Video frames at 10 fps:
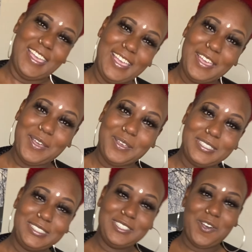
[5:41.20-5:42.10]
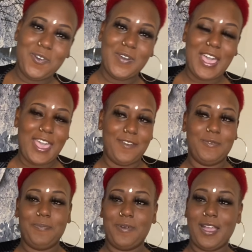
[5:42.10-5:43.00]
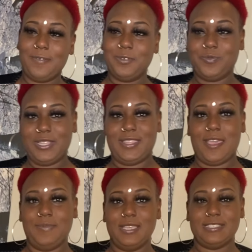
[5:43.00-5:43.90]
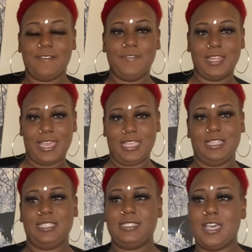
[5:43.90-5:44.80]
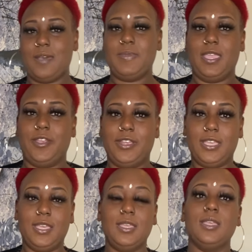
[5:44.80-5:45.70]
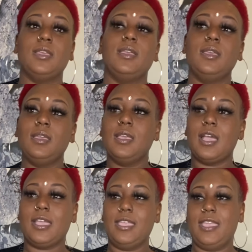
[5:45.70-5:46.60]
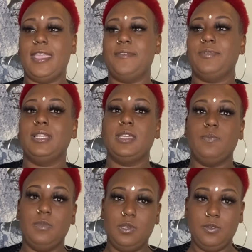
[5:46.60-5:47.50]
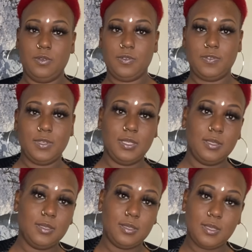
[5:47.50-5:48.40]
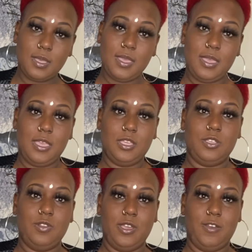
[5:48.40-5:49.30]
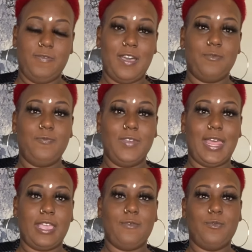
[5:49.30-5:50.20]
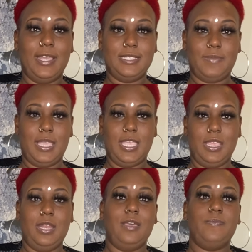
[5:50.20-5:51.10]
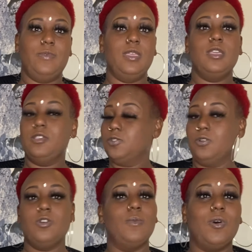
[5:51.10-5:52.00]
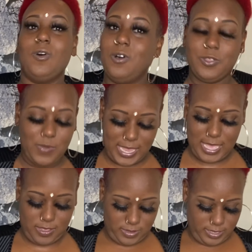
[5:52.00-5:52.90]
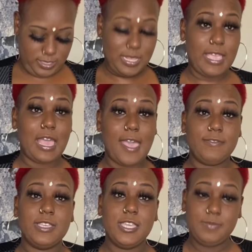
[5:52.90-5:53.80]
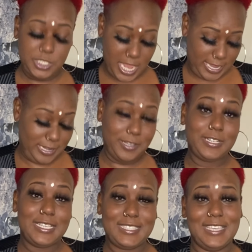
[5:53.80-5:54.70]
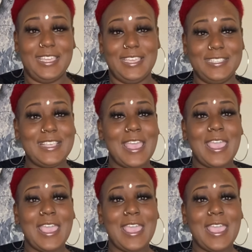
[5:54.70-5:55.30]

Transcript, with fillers: uh, so I have a problem with that because I feel like in this top area, I can't really move. You know, if I feel like I'm raising my hand up, it's going to come all the way up. Like I have to keep checking on these things,